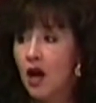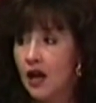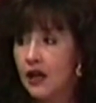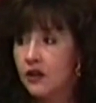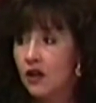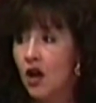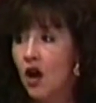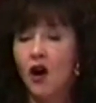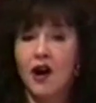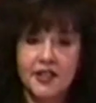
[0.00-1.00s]
mind
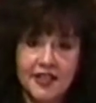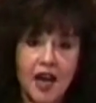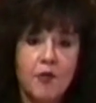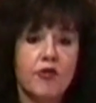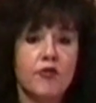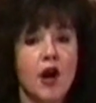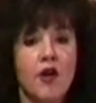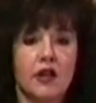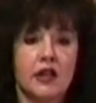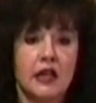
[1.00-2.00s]
are
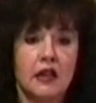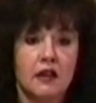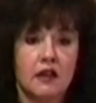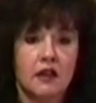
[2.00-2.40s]
temporarily